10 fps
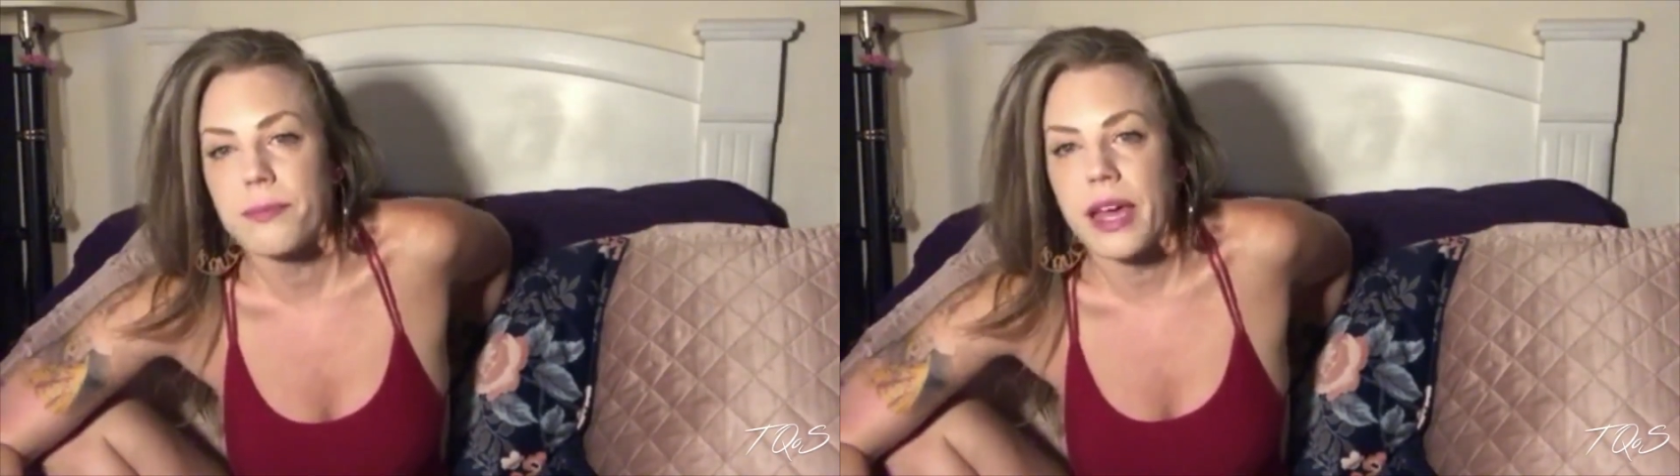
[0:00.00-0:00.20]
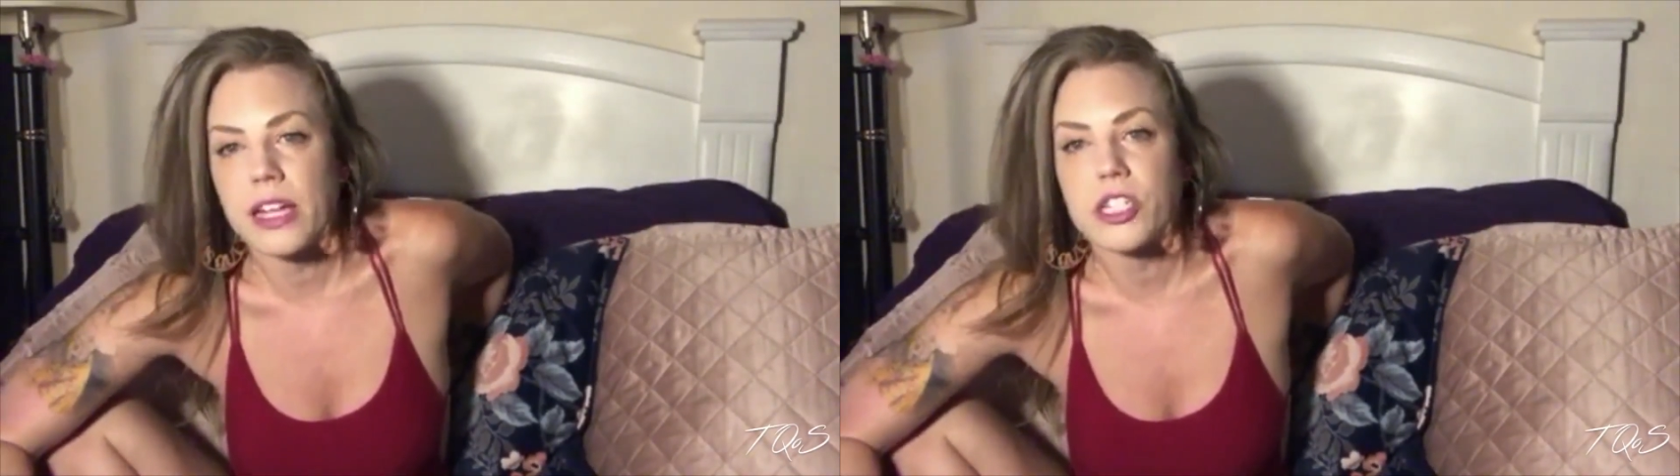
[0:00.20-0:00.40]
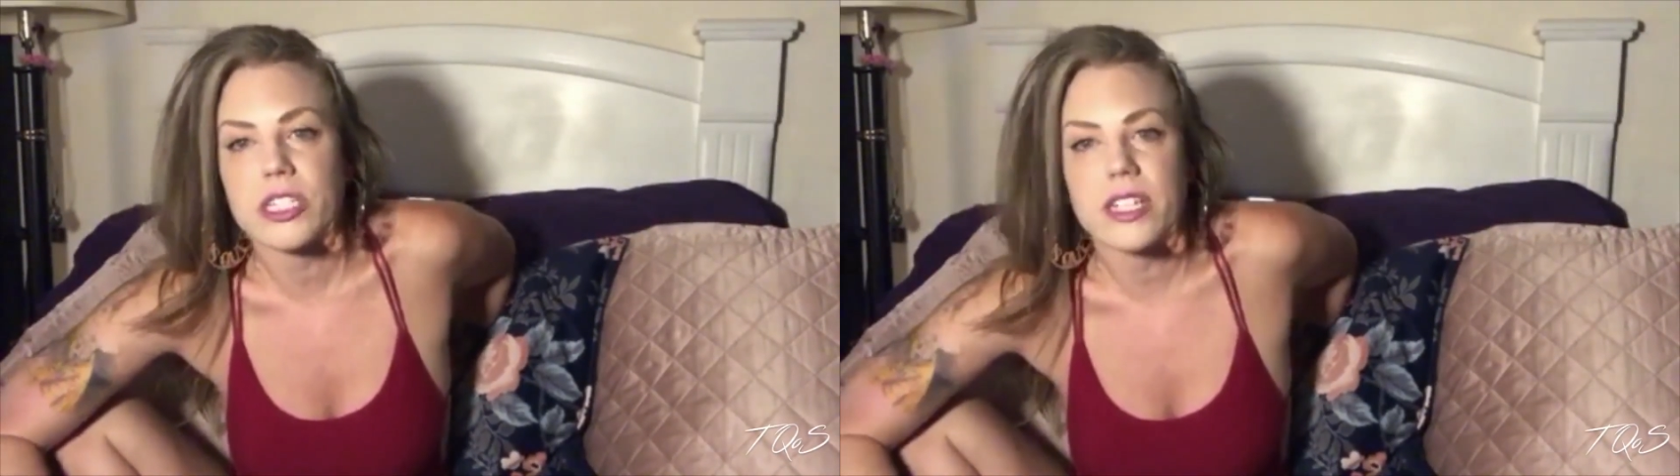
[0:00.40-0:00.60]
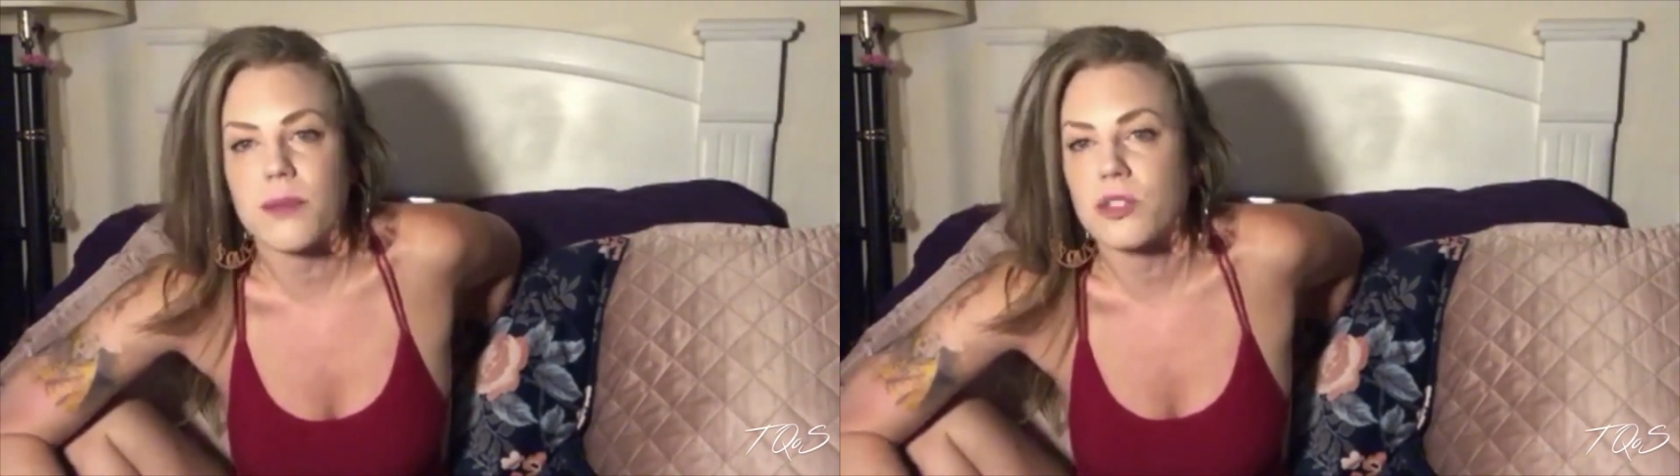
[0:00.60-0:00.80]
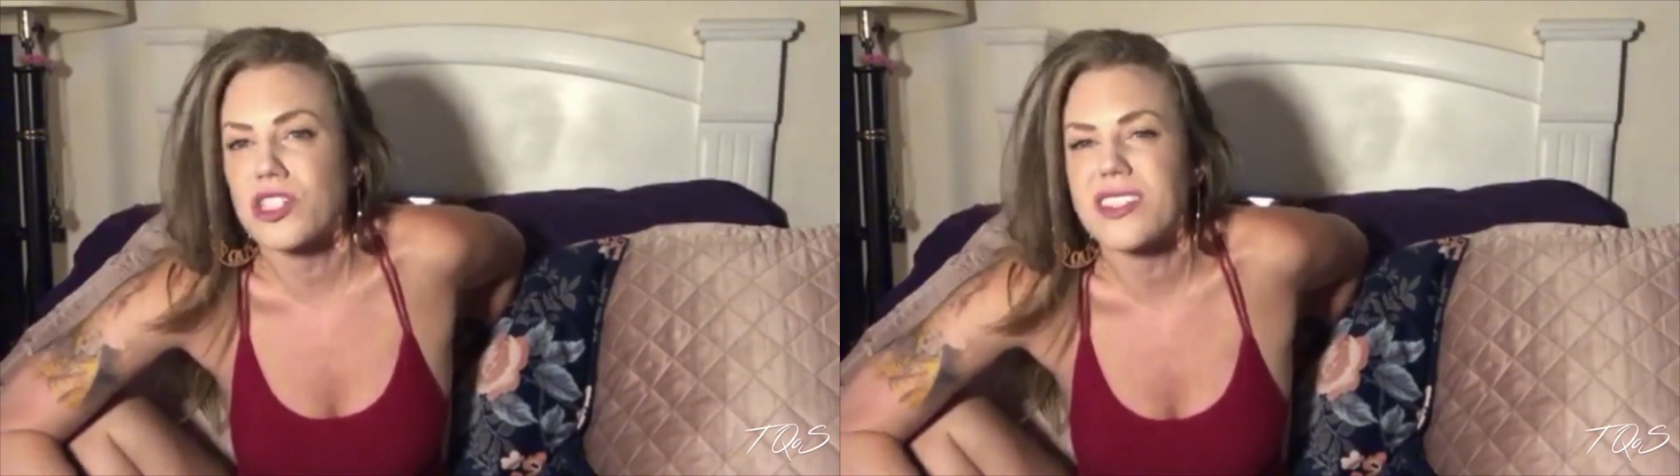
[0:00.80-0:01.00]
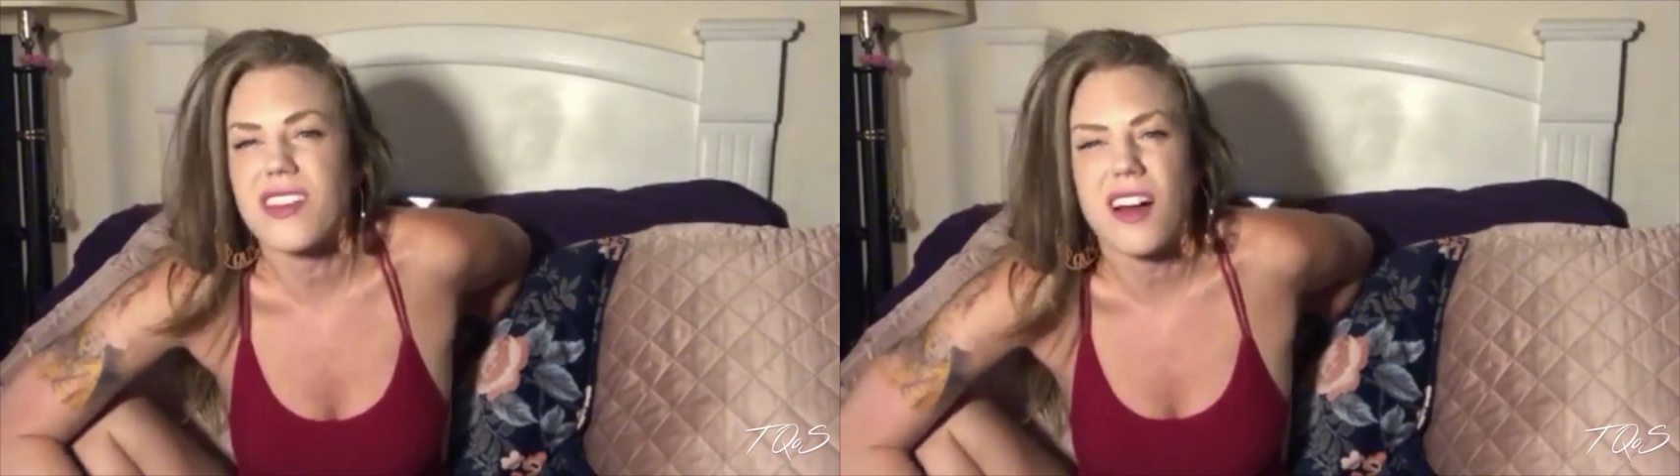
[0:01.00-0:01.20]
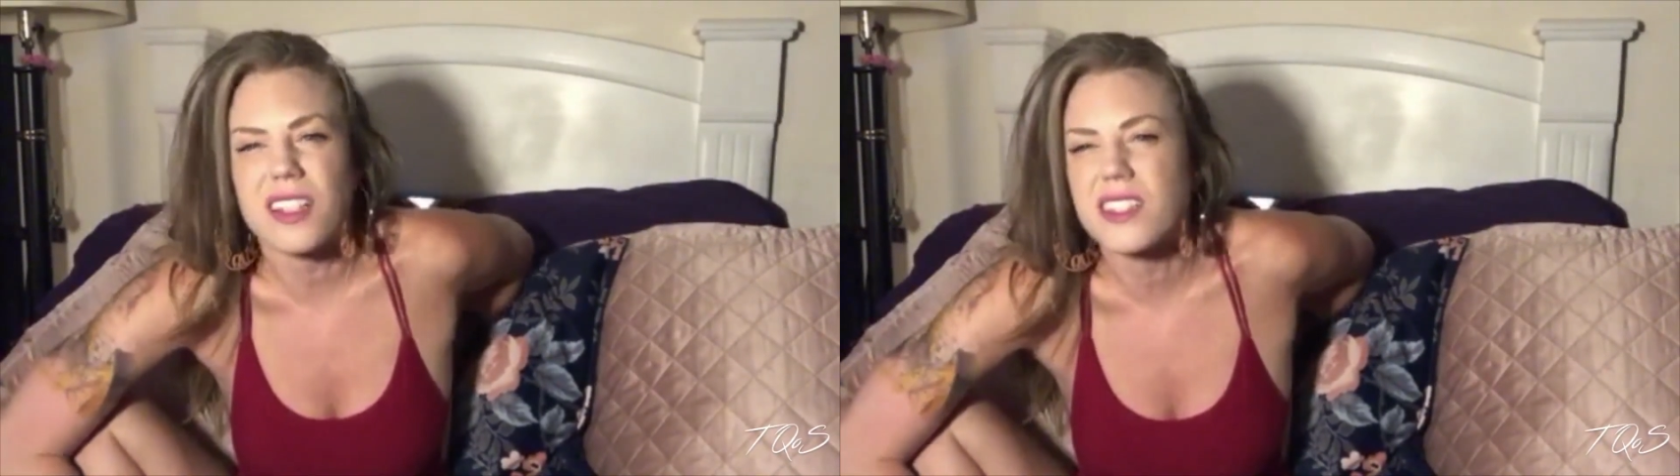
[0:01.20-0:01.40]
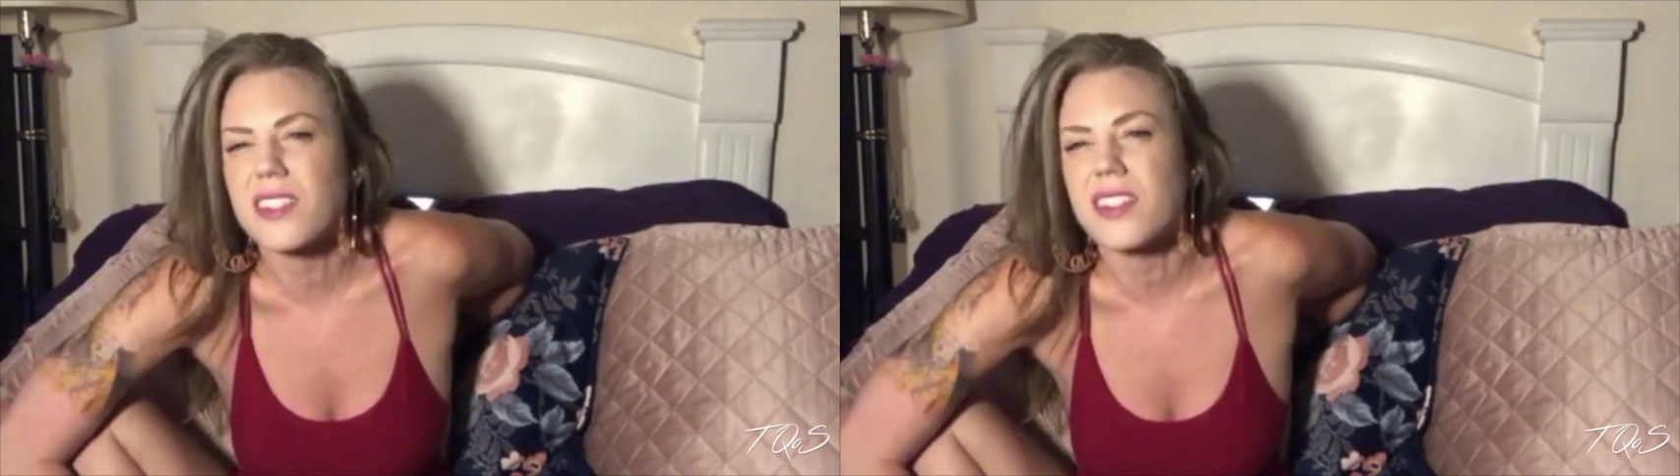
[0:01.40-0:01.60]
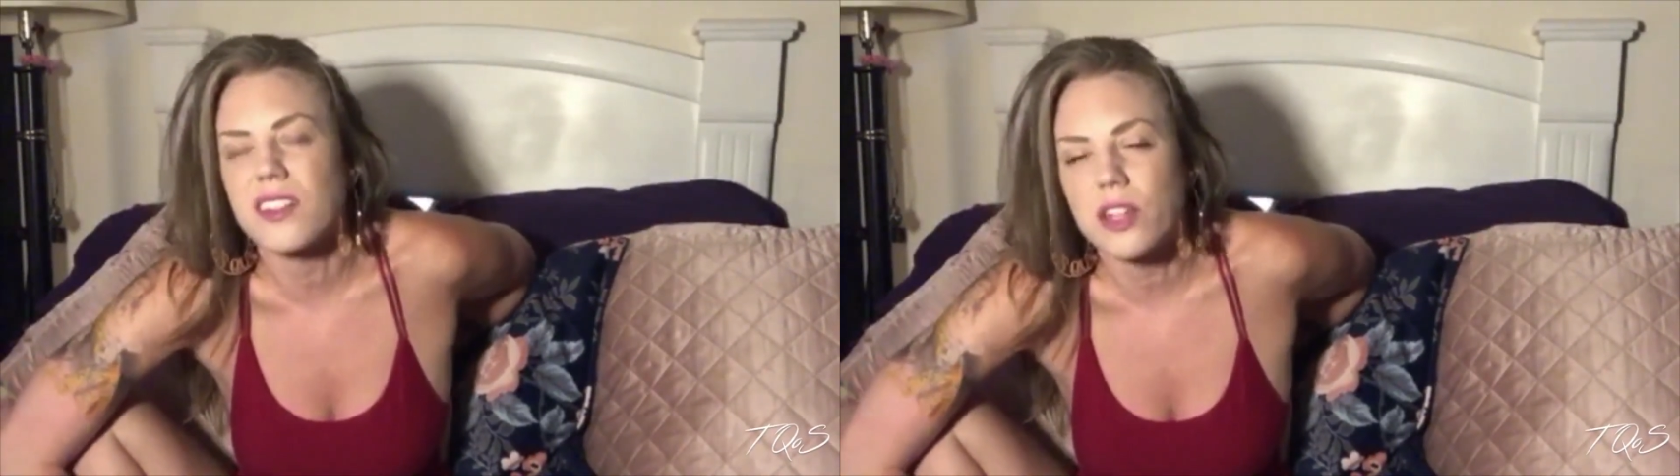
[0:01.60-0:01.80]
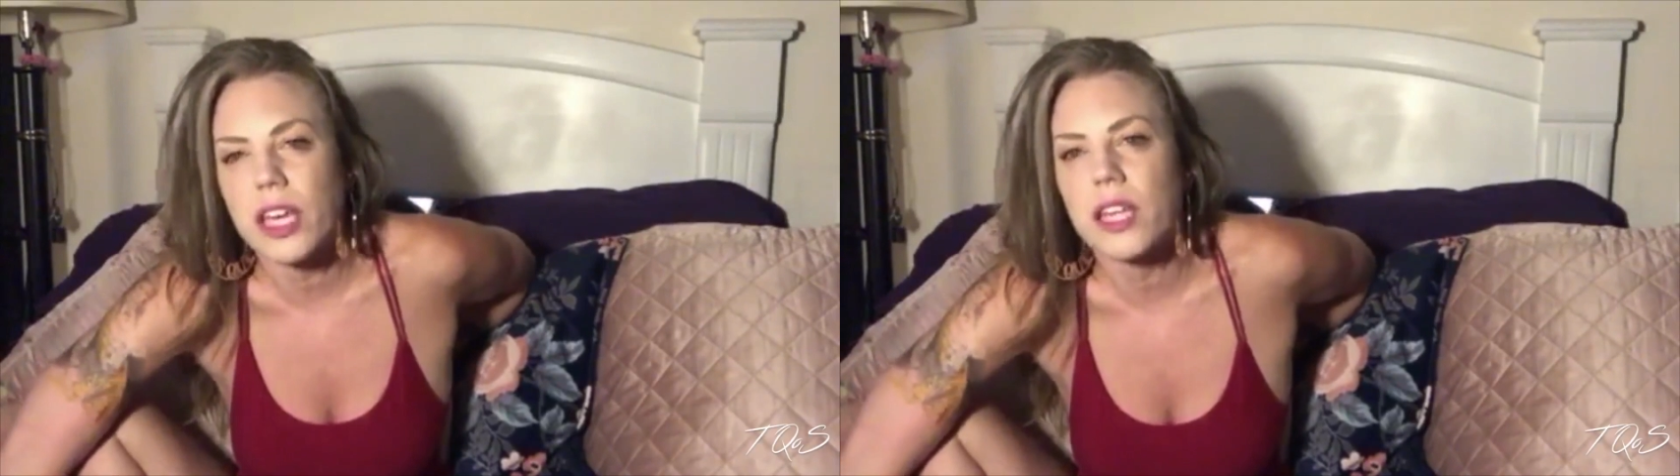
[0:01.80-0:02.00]
managing time is just constantly
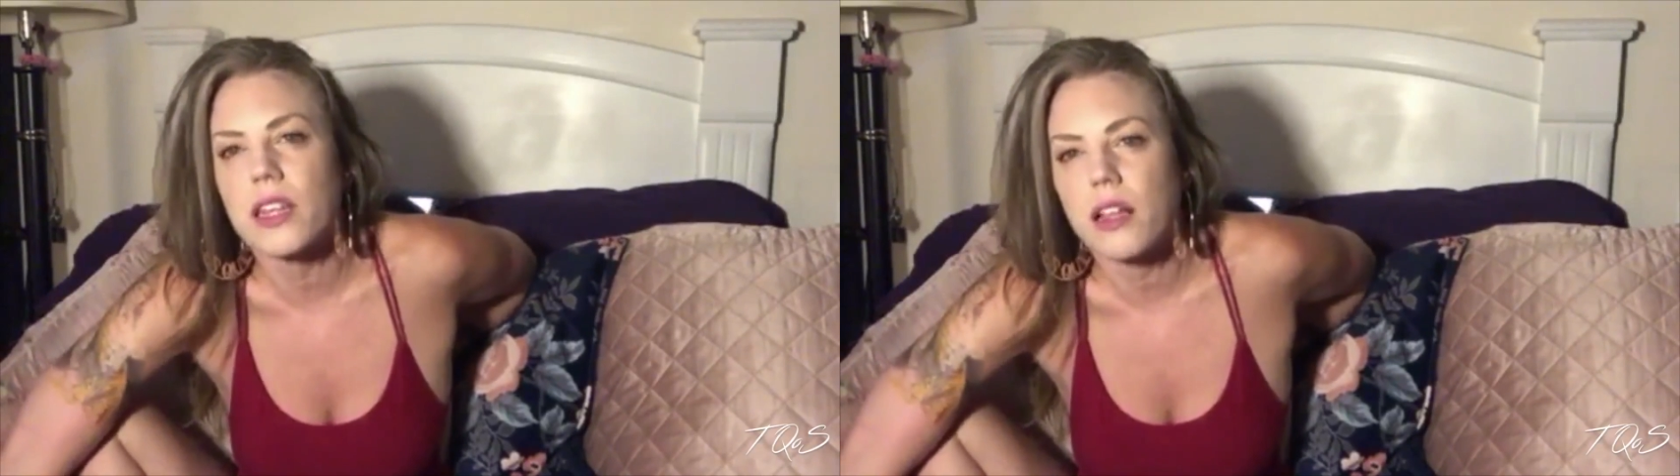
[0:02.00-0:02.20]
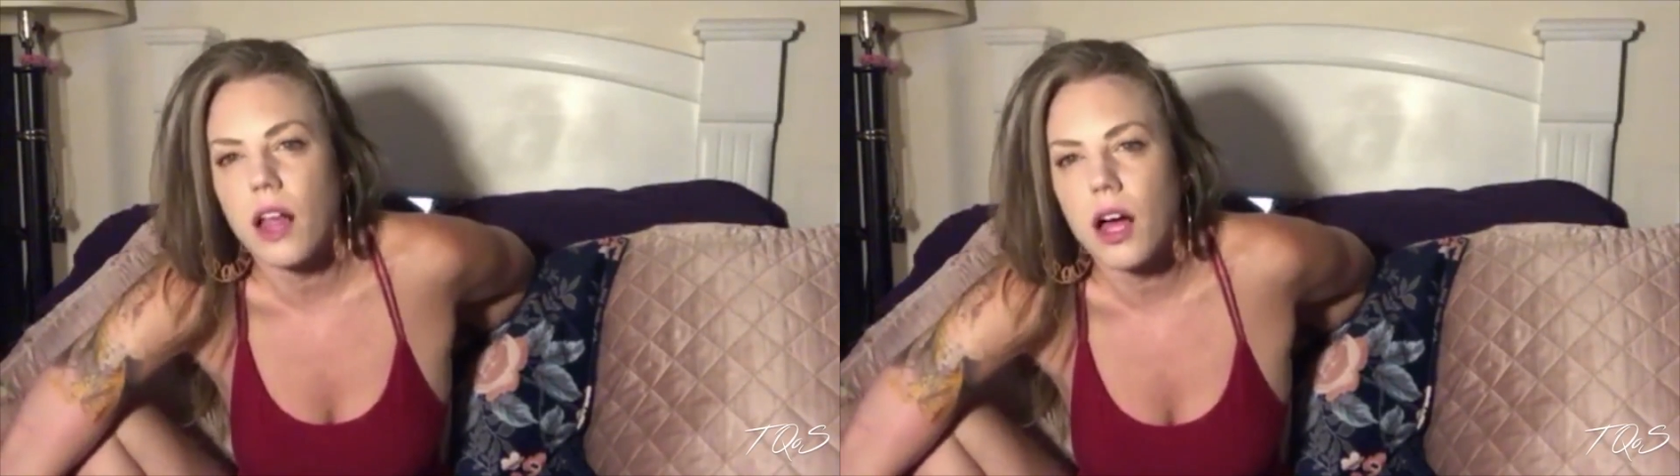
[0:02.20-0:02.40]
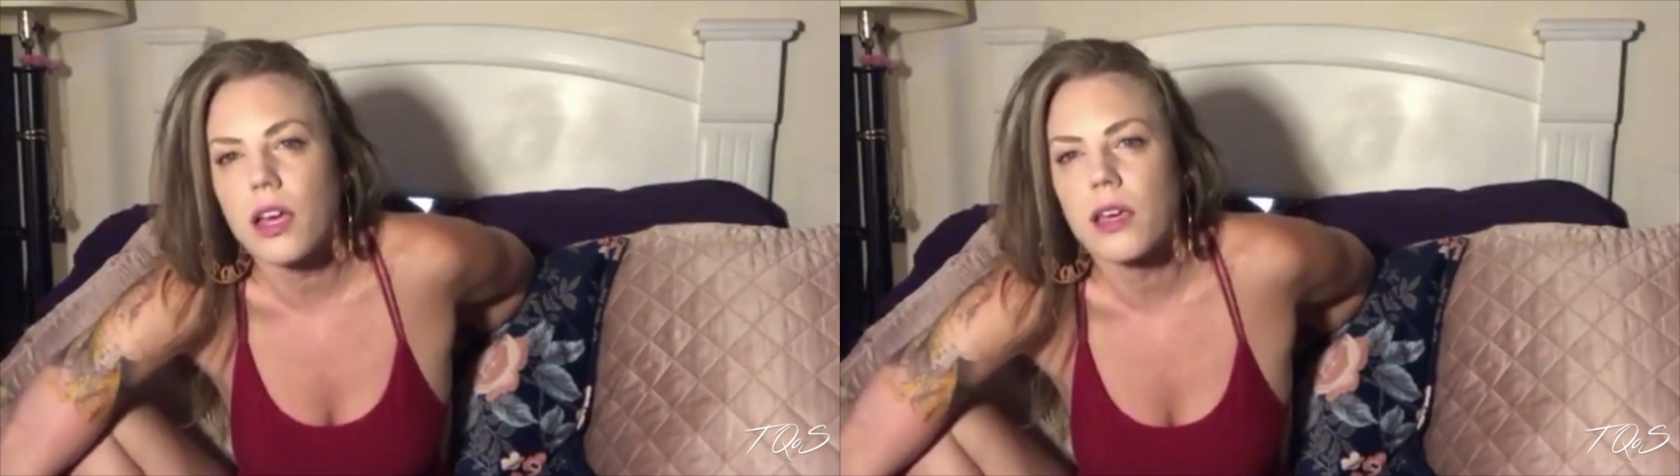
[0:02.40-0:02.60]
looking at the clock